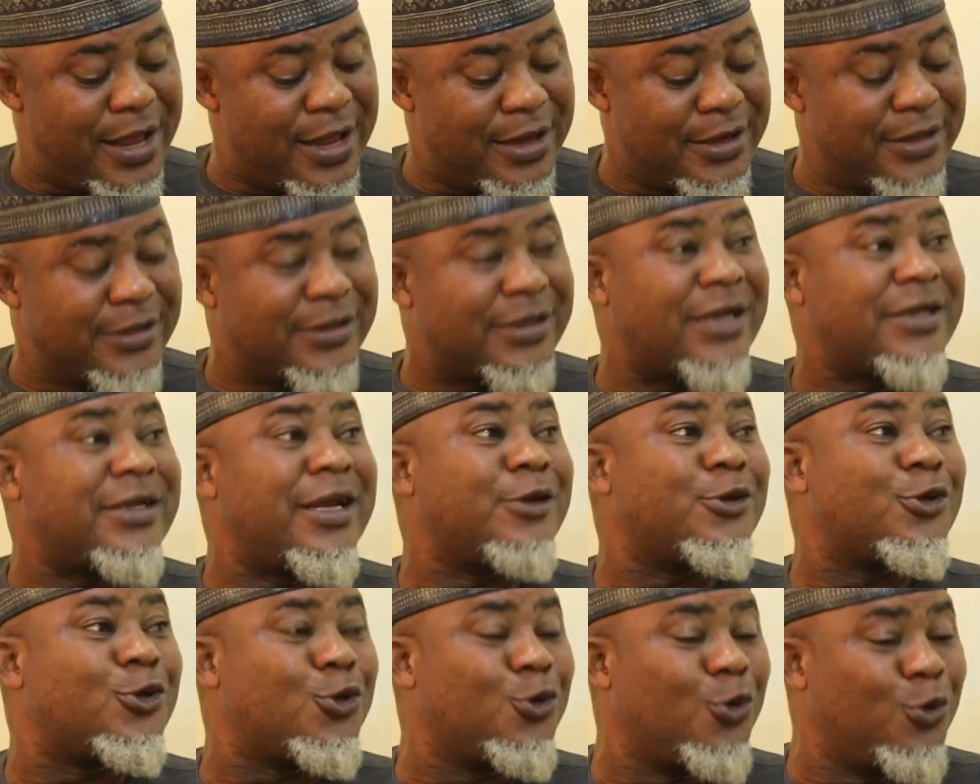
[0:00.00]
Research
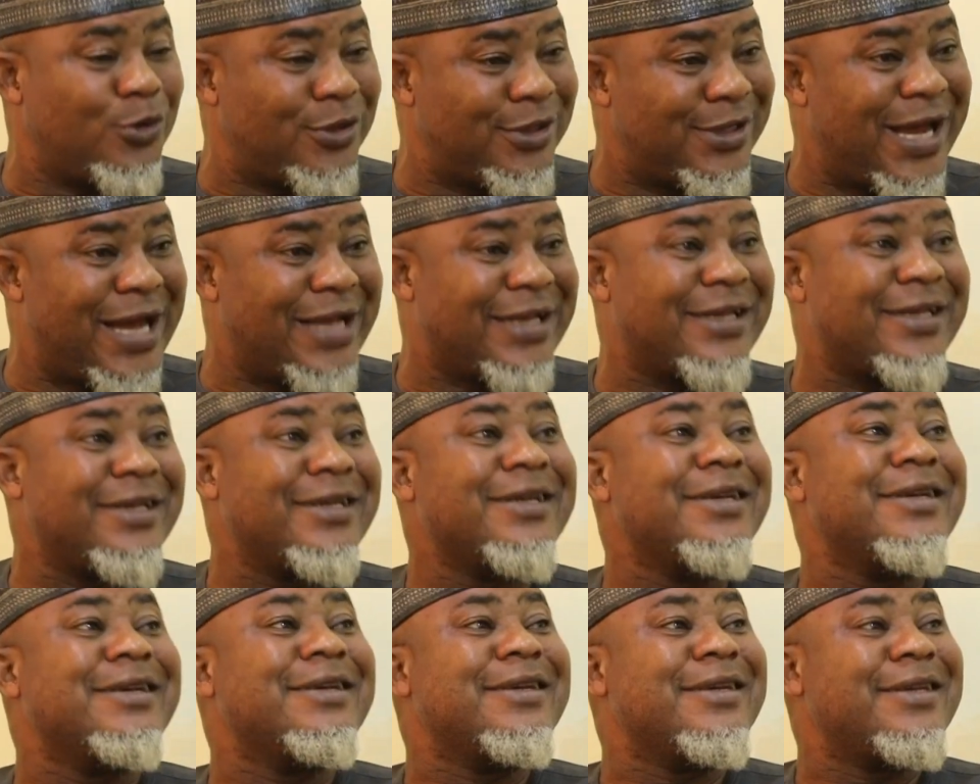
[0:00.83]
has shown that
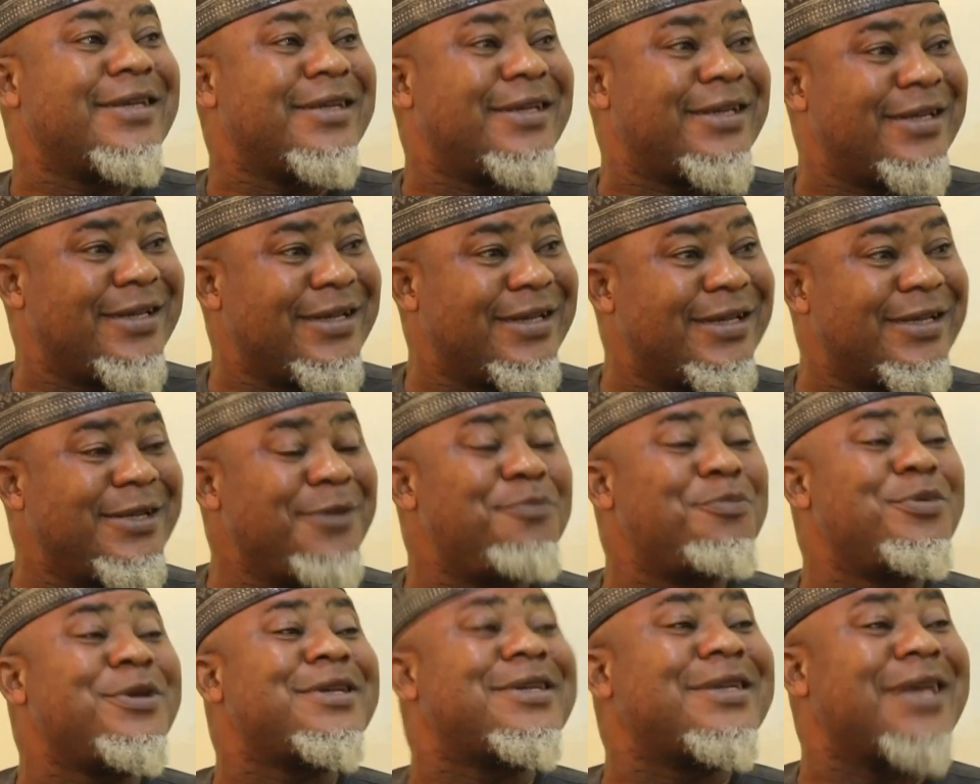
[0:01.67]

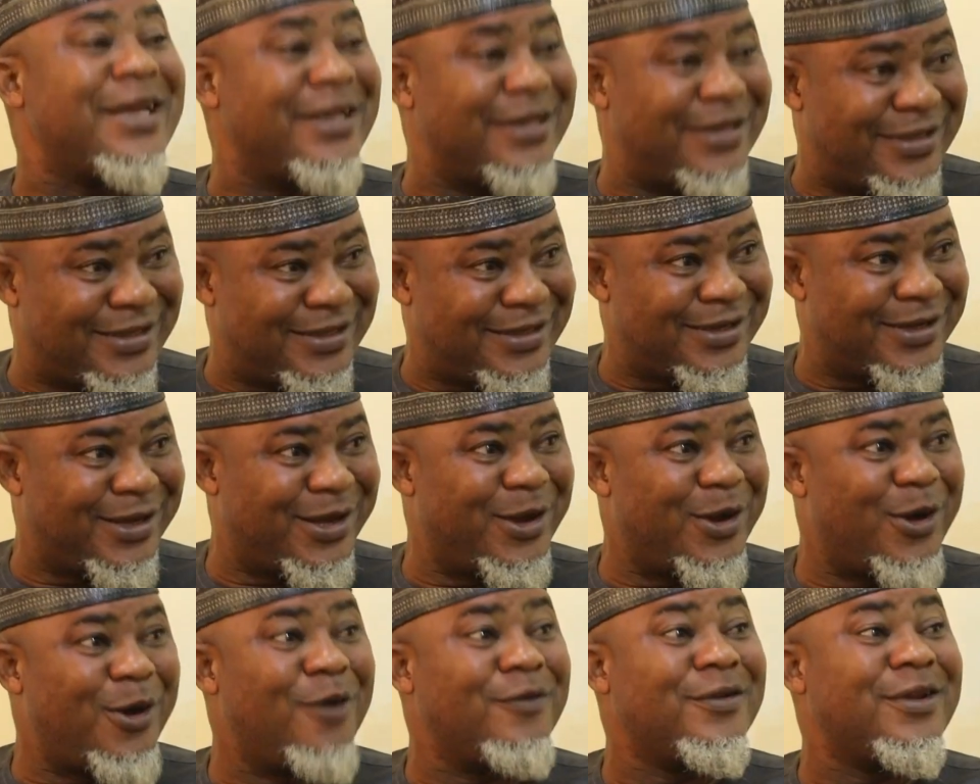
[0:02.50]
60%
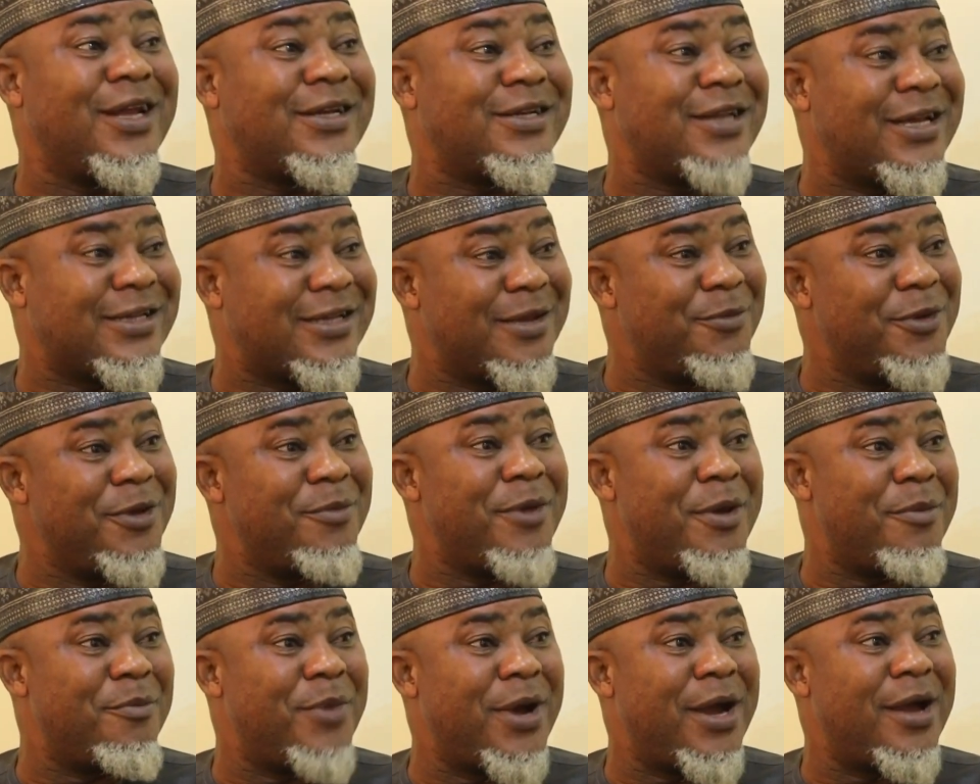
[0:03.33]
of National Assembly
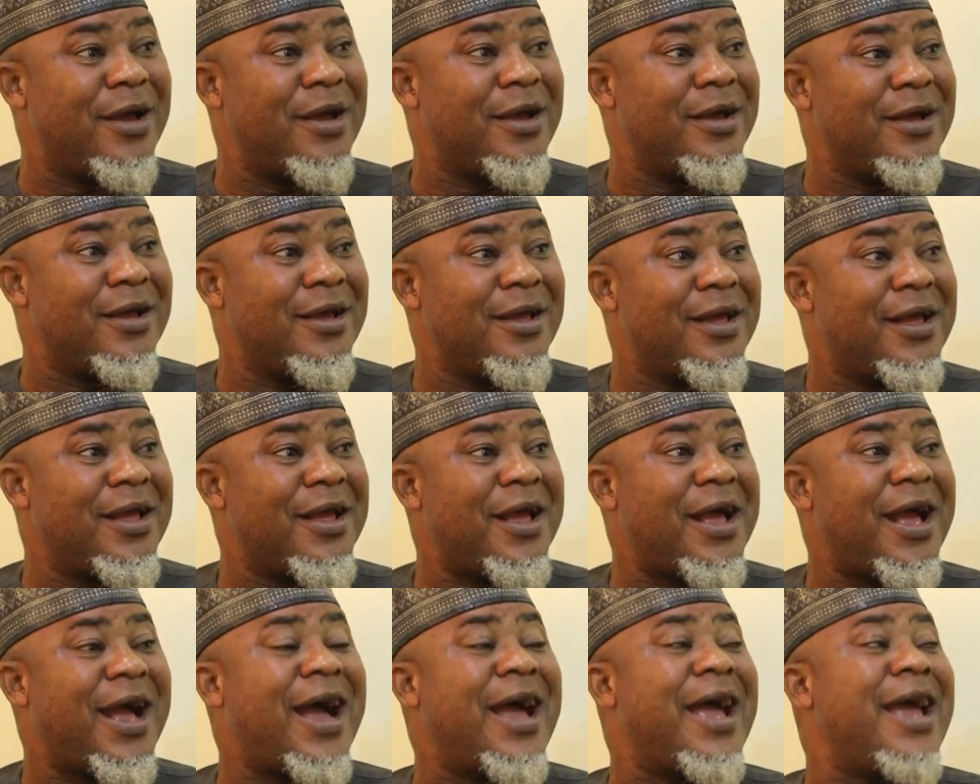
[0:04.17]
members
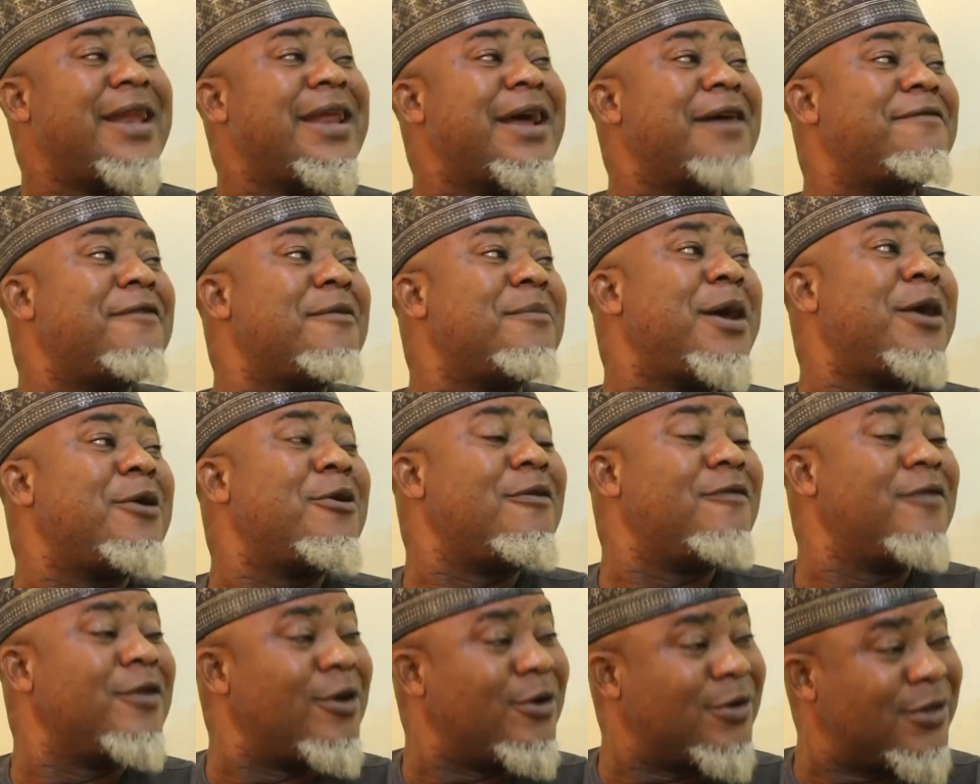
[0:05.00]
are either former
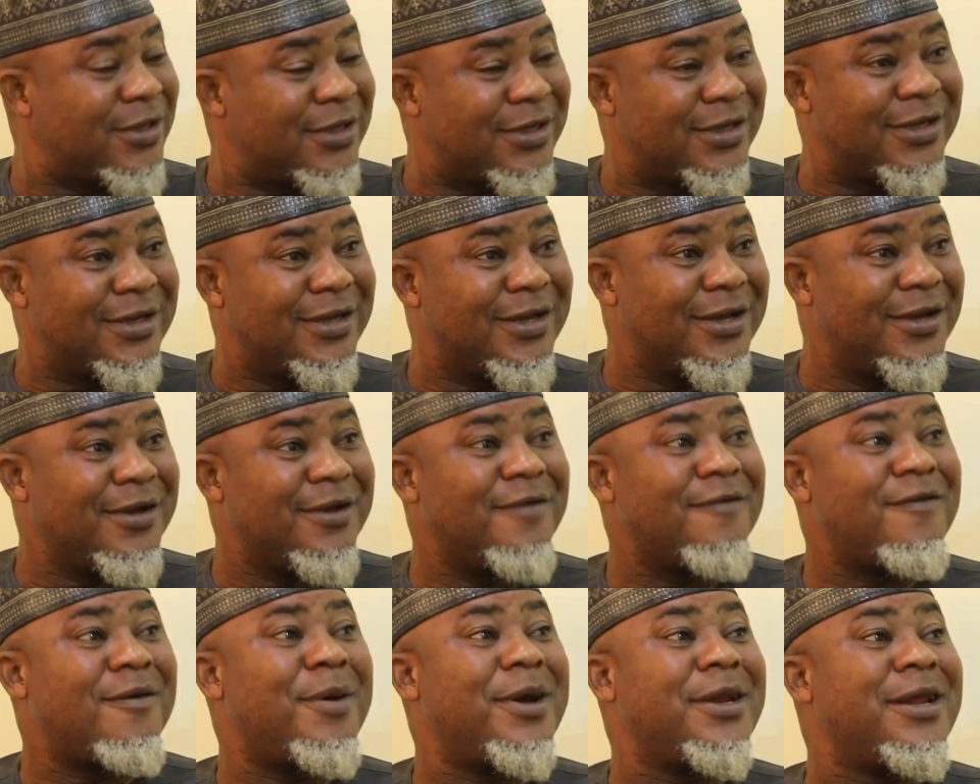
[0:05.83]
governors,
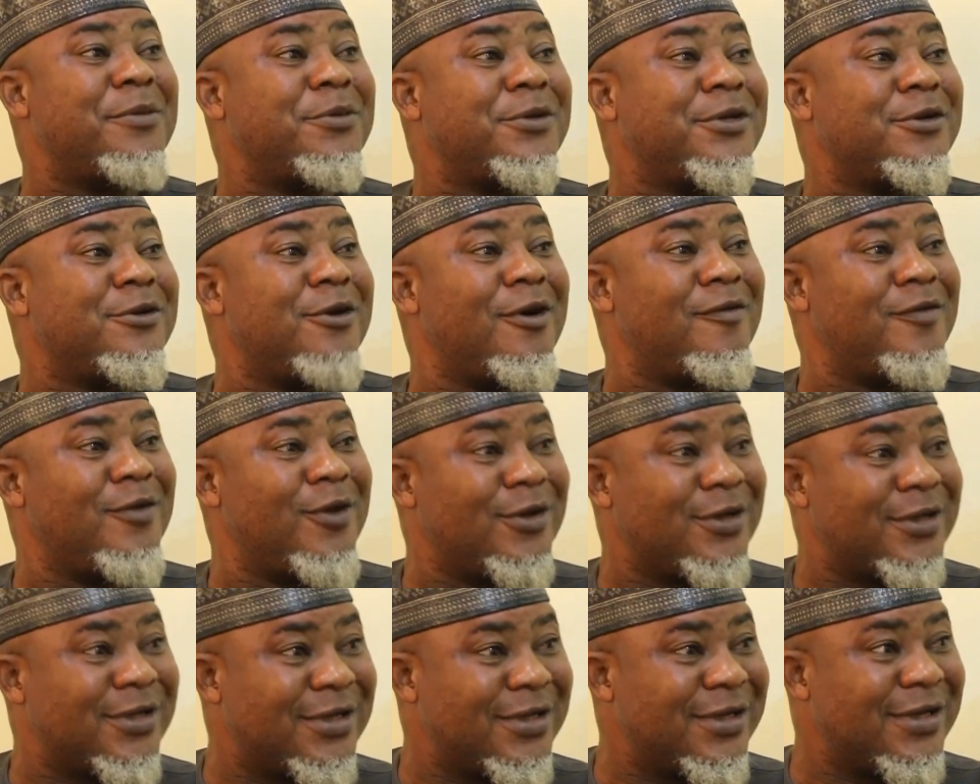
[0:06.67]
former deputy
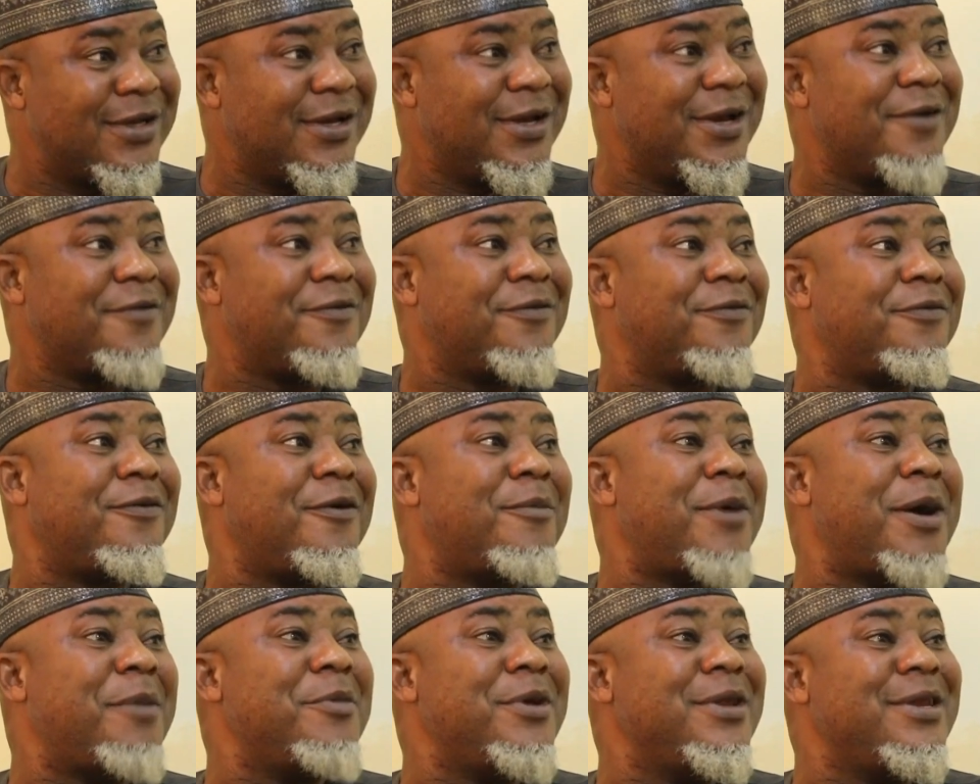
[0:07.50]
governors,
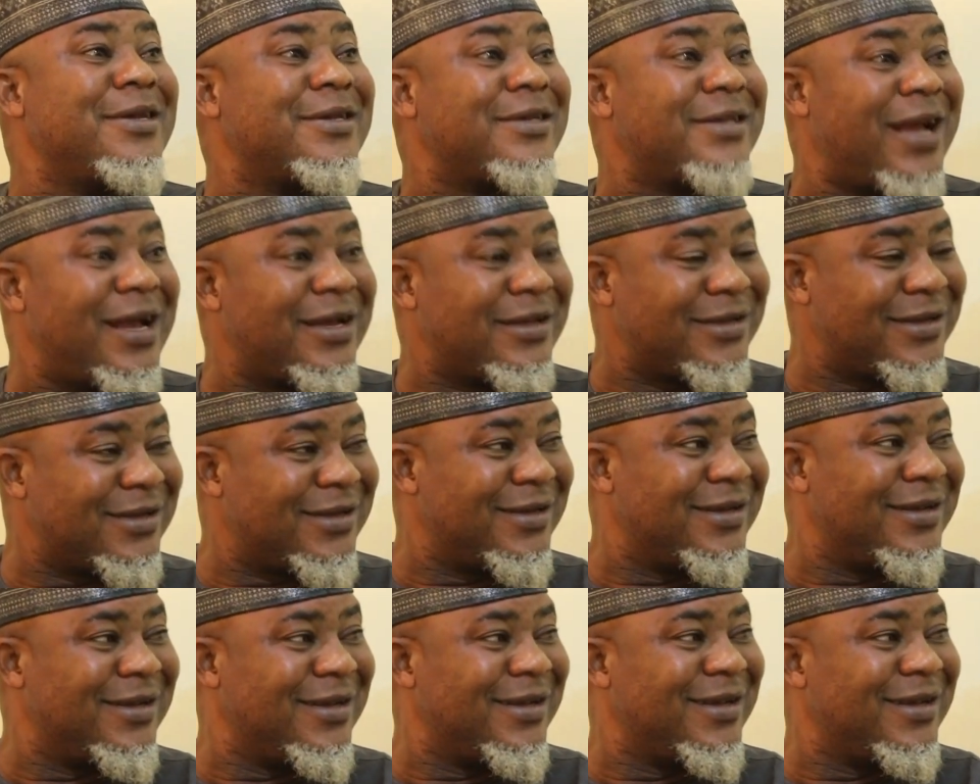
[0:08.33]
former ministers.